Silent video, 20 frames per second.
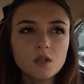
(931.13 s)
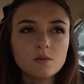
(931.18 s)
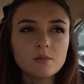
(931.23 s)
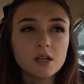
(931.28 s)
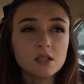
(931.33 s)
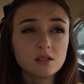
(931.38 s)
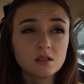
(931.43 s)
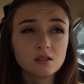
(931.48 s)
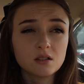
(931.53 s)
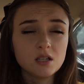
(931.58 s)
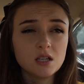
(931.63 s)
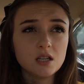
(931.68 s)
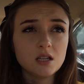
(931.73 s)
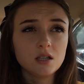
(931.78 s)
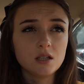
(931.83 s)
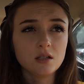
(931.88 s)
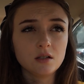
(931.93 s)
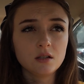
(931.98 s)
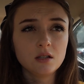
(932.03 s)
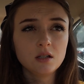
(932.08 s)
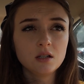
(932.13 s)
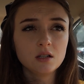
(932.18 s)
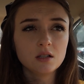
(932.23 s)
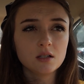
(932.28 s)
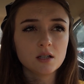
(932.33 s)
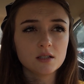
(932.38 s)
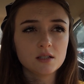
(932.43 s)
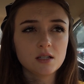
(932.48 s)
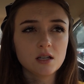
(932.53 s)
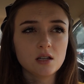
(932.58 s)
basically,
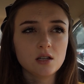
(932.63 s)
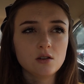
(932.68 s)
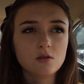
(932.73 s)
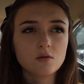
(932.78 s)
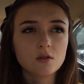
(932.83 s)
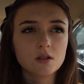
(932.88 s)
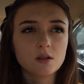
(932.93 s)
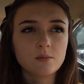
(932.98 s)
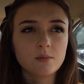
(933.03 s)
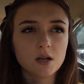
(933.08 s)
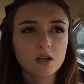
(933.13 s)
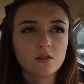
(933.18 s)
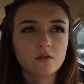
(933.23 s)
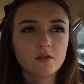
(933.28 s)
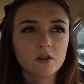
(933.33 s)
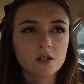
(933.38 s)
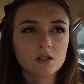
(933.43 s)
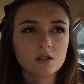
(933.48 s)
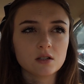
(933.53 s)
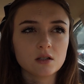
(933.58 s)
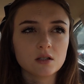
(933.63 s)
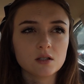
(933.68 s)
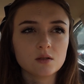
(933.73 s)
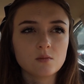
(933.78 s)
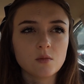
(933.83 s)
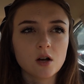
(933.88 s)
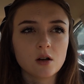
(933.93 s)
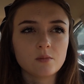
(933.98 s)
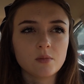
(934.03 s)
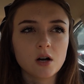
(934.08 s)
let's say you were the big fish in the
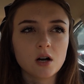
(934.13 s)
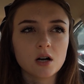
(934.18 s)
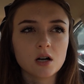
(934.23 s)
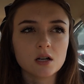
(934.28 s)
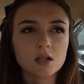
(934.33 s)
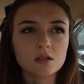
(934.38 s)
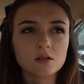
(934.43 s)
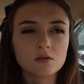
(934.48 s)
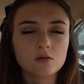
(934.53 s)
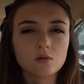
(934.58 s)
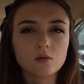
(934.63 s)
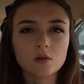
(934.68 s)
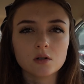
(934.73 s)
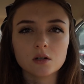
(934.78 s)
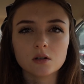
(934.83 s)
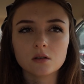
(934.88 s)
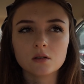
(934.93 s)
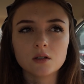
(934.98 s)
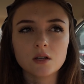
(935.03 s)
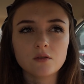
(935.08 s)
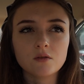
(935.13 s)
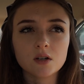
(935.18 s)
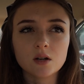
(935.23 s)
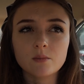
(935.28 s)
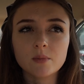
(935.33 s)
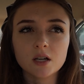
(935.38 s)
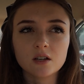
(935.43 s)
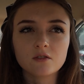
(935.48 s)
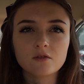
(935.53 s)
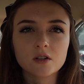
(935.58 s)
small pond, or even
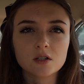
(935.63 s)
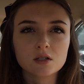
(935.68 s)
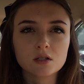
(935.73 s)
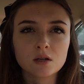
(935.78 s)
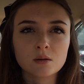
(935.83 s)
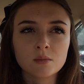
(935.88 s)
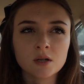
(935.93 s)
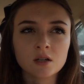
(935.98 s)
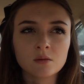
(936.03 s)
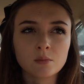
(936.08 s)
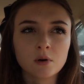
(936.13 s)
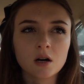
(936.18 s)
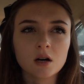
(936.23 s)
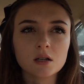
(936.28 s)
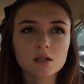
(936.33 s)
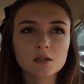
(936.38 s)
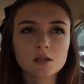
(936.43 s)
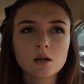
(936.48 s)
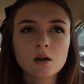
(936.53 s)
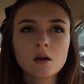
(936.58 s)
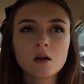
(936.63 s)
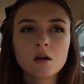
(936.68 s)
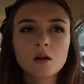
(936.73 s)
a big fish in a big pond.